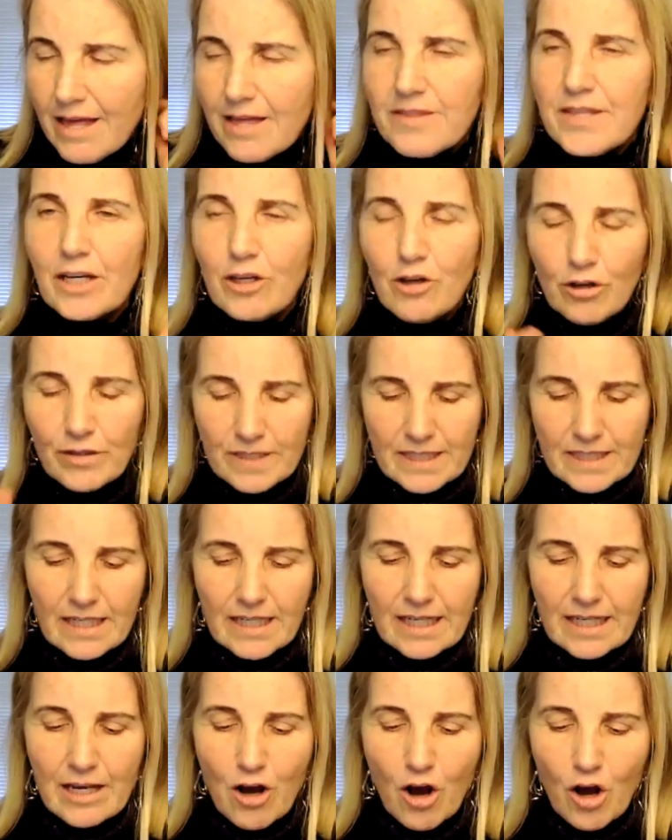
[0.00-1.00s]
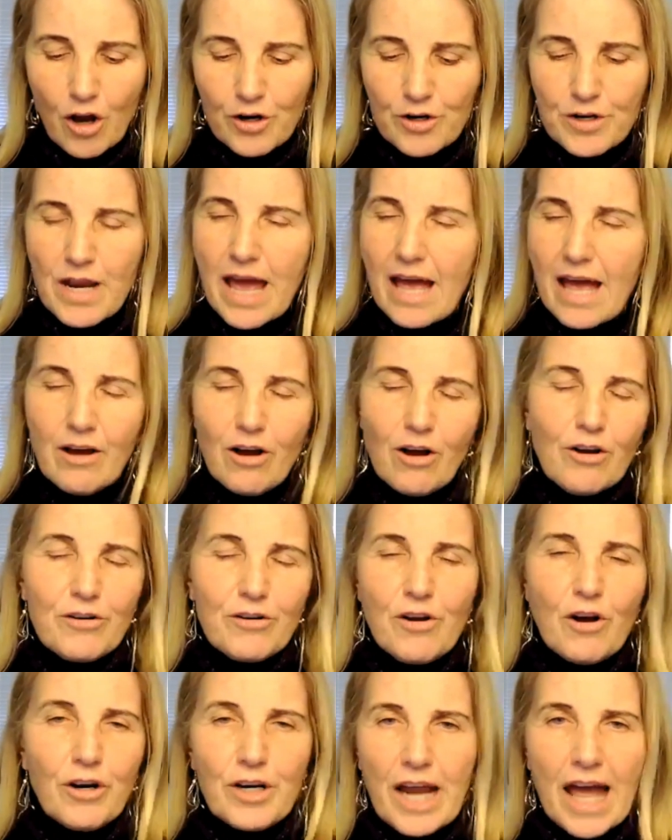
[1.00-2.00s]
they're constantly on
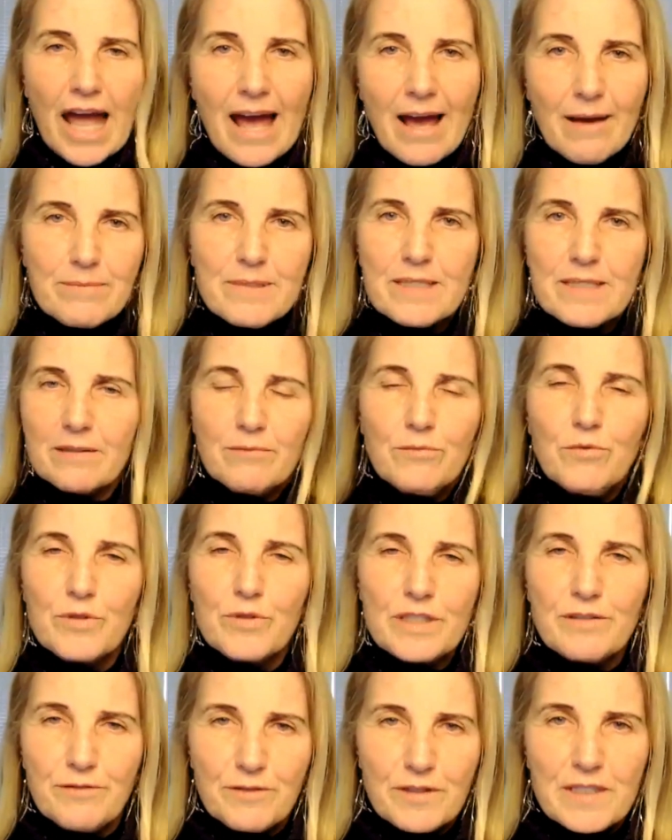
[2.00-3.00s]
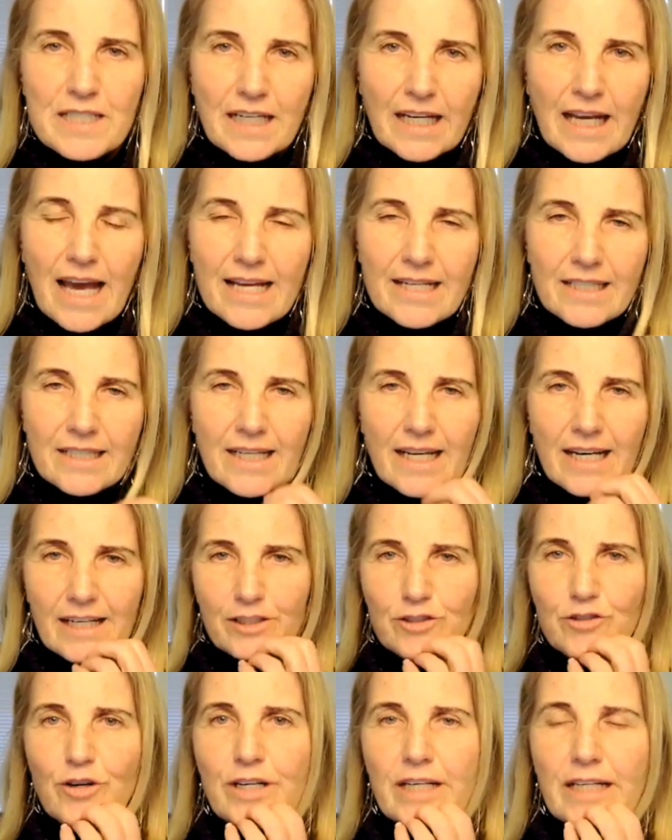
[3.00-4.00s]
apps and more sophisticated
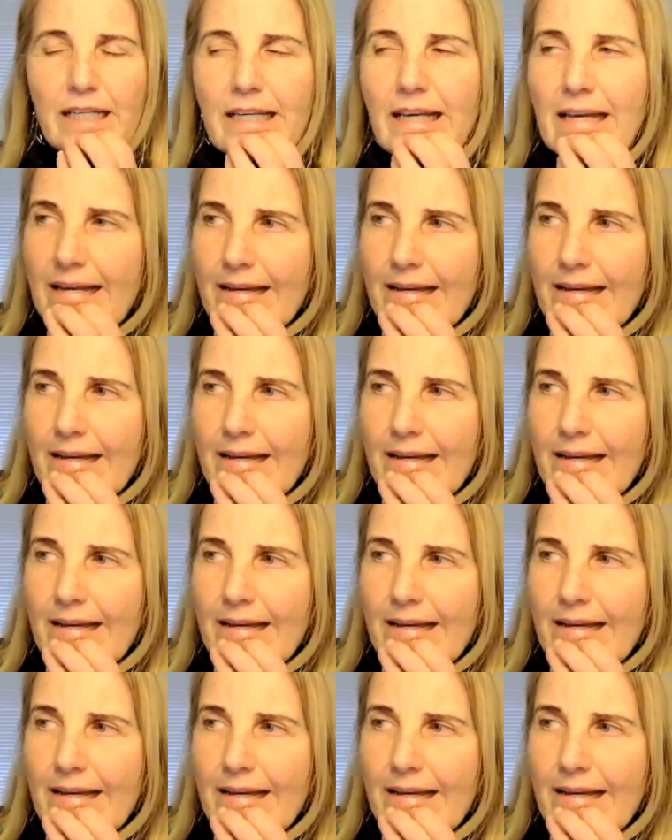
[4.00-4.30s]
electronic